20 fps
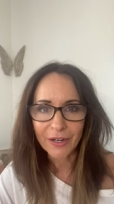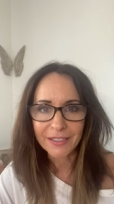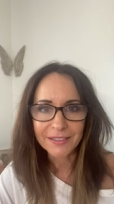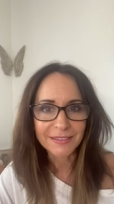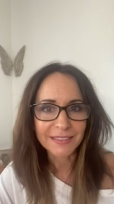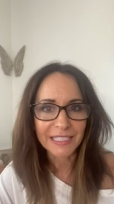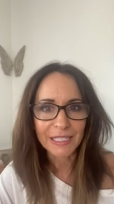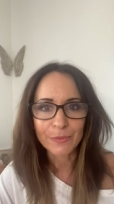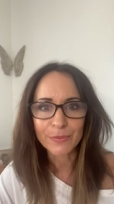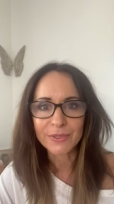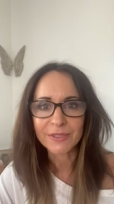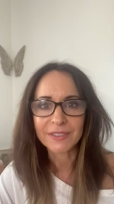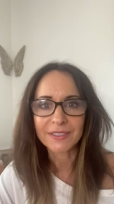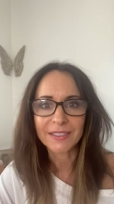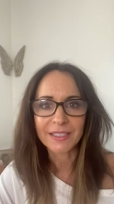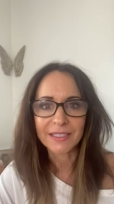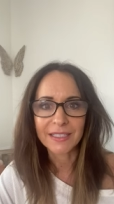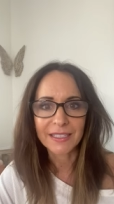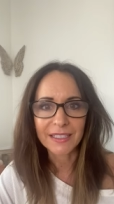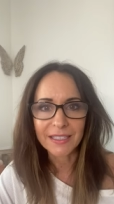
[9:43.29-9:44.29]
I said I wasn't
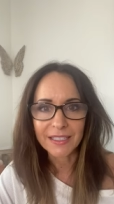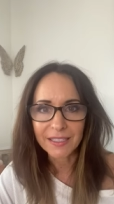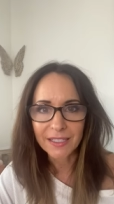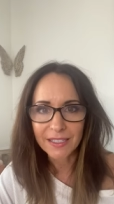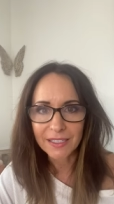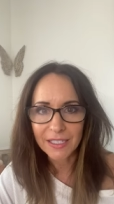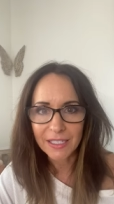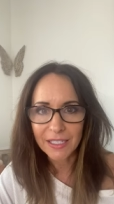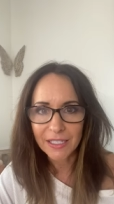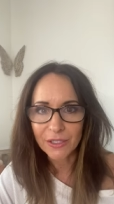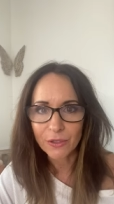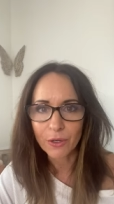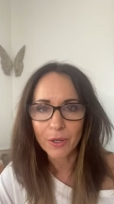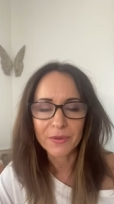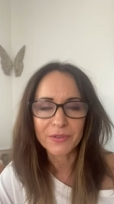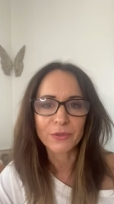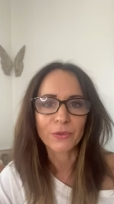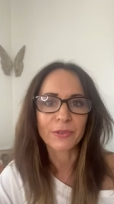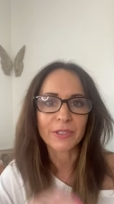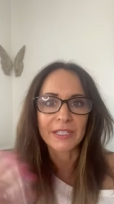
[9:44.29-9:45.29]
going to eat any, or I
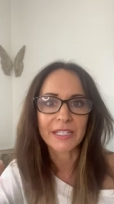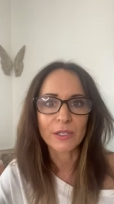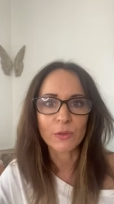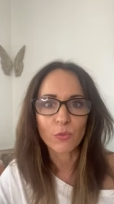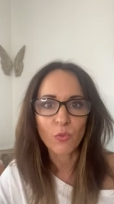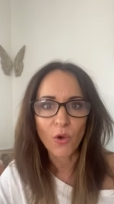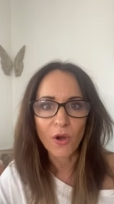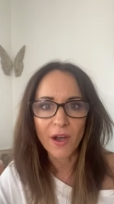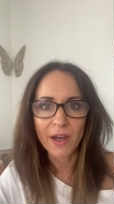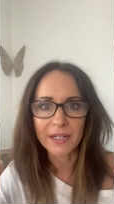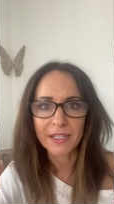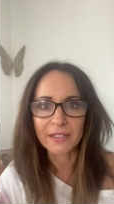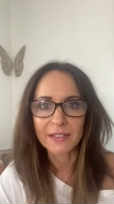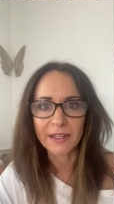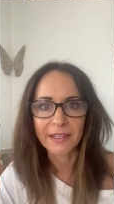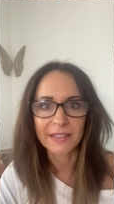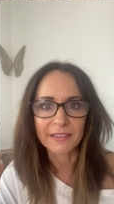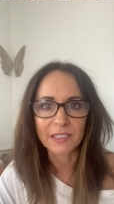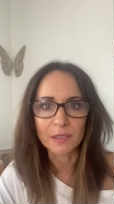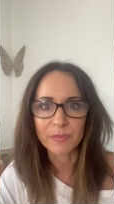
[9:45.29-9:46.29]
was only going to eat one, and I
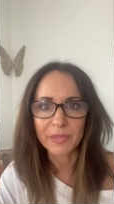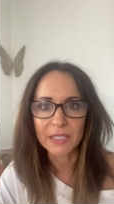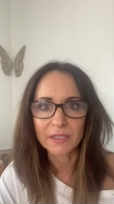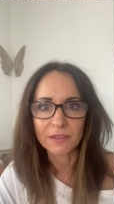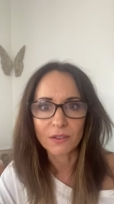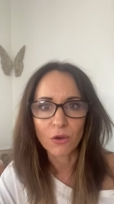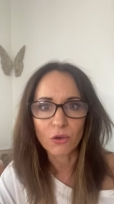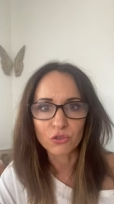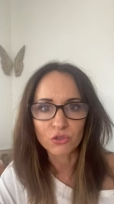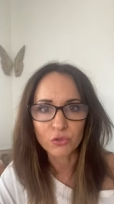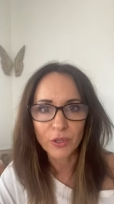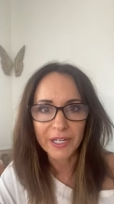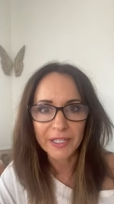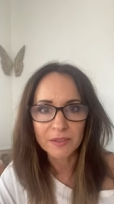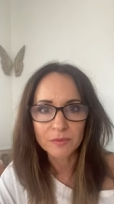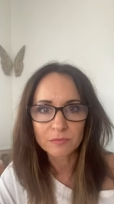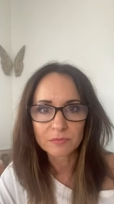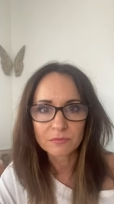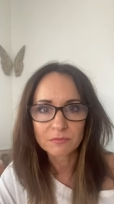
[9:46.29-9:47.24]
ended up eating the whole tray.